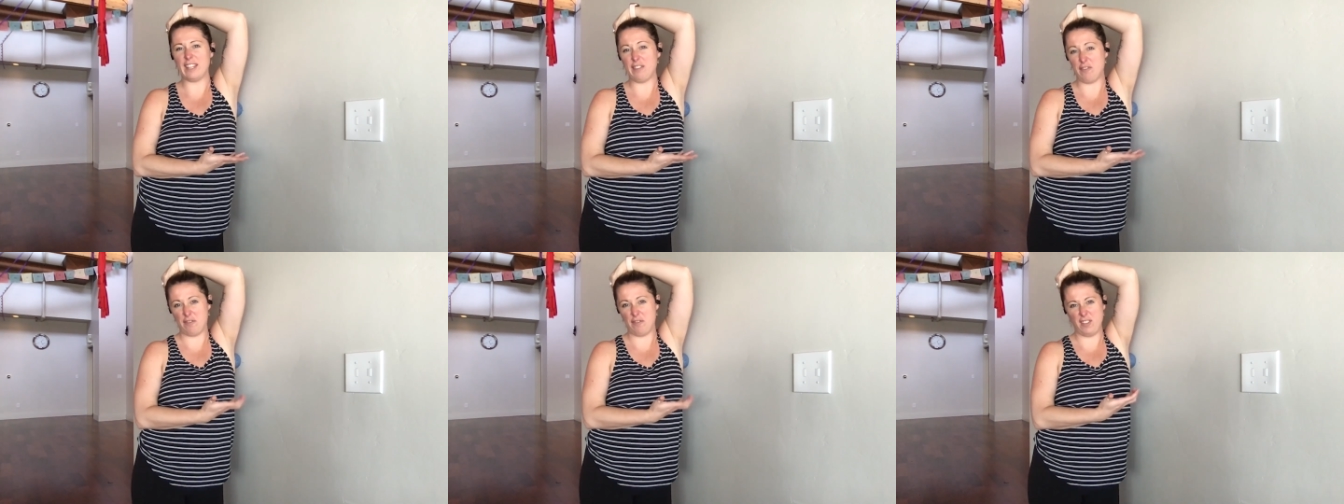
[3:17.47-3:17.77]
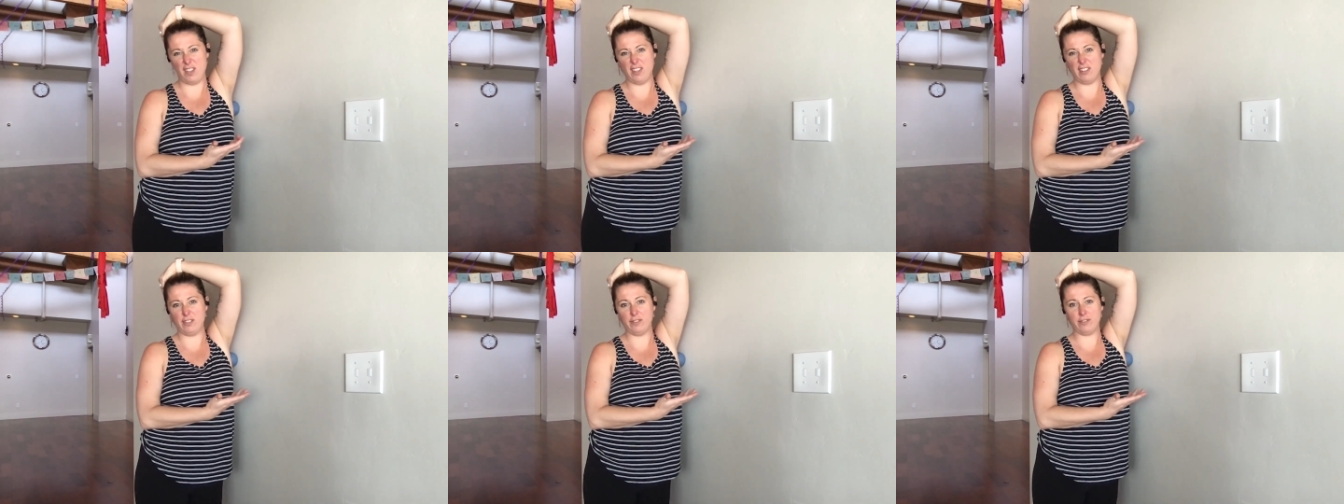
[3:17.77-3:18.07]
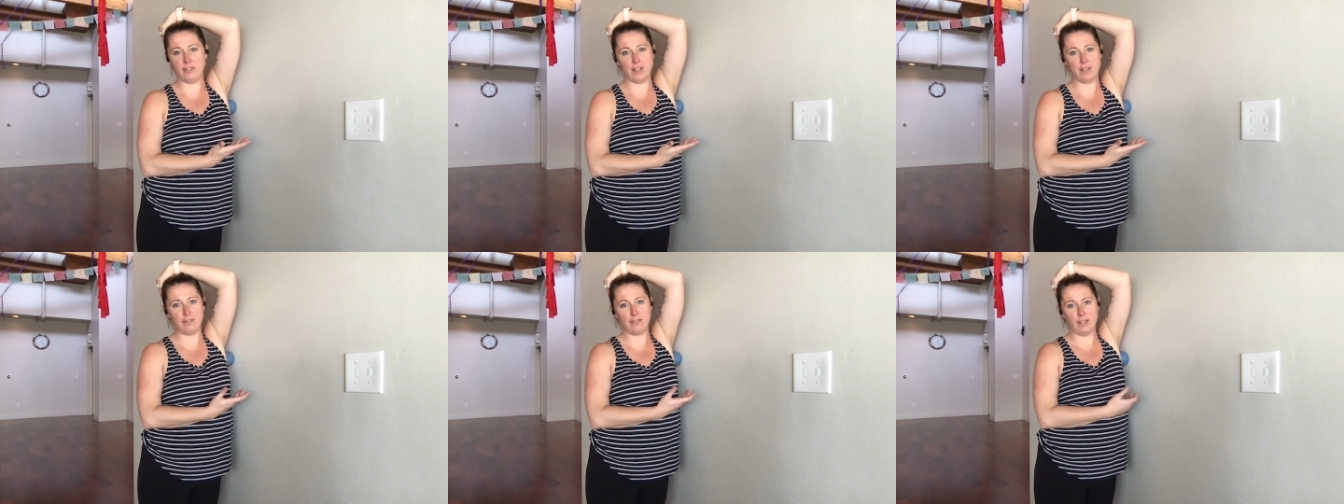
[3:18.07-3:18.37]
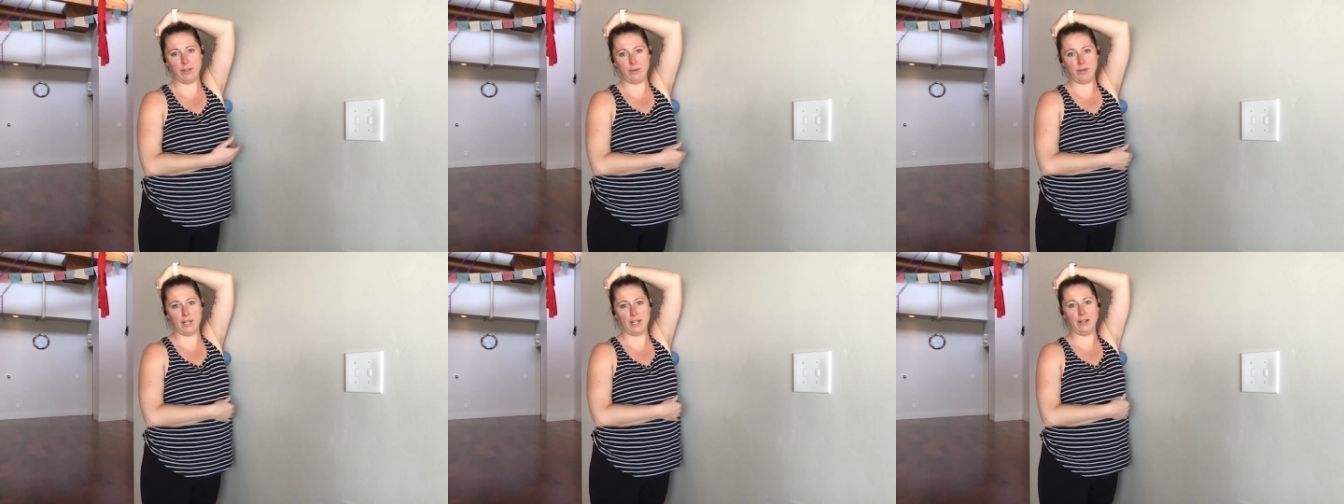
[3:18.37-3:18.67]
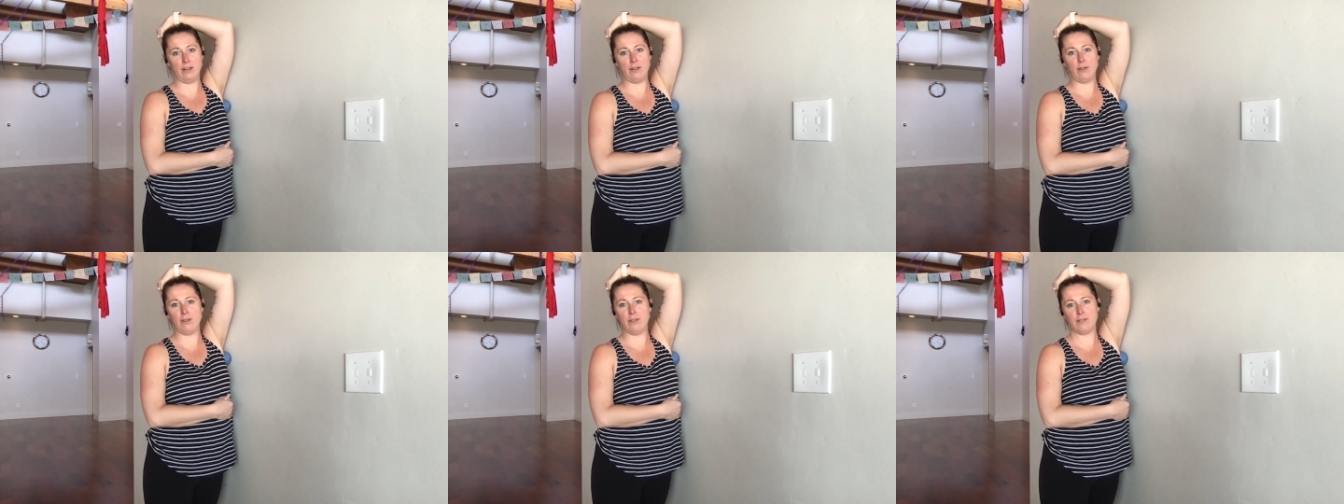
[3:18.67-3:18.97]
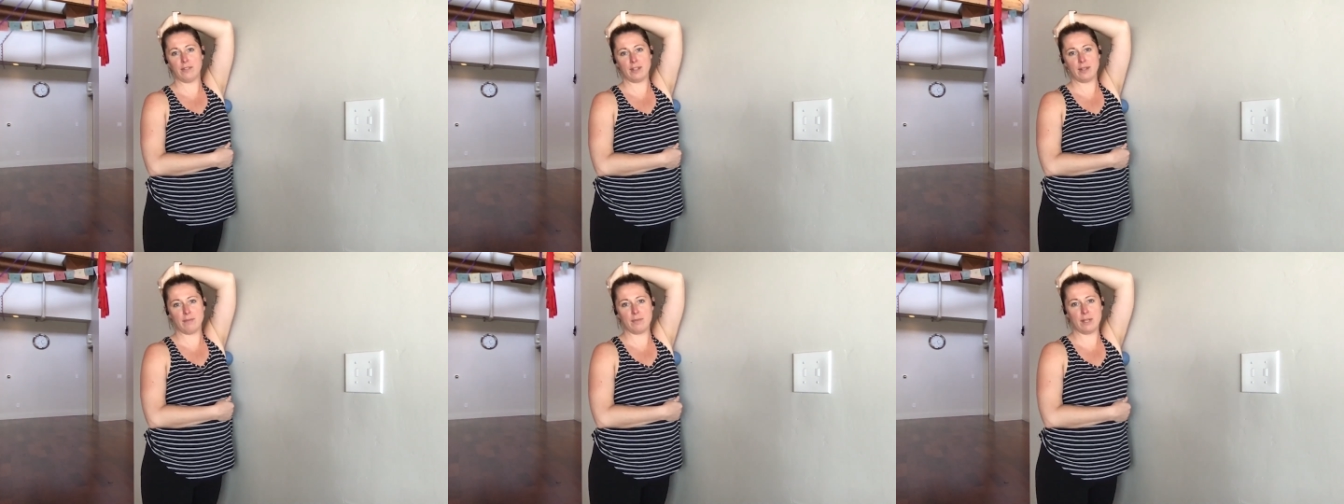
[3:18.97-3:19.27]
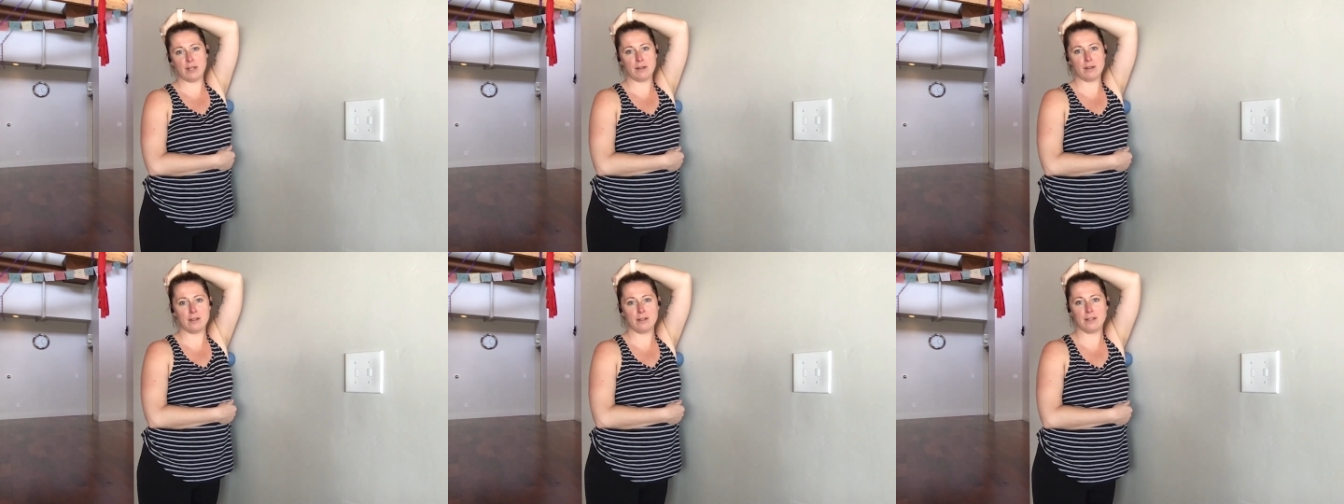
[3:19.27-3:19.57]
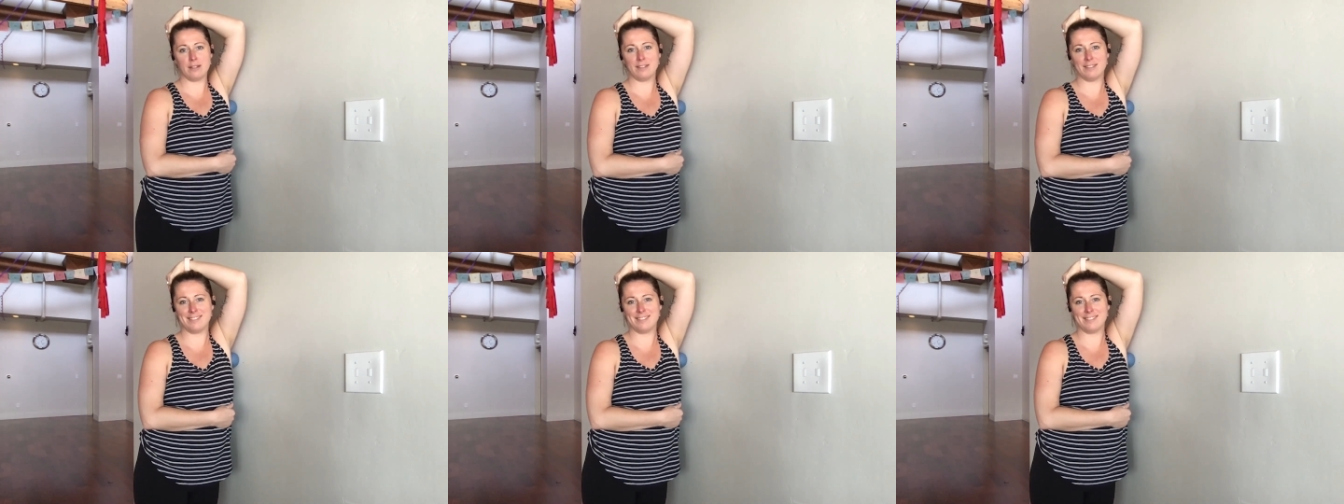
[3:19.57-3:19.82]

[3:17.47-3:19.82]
They feel fluffy when I go over them here.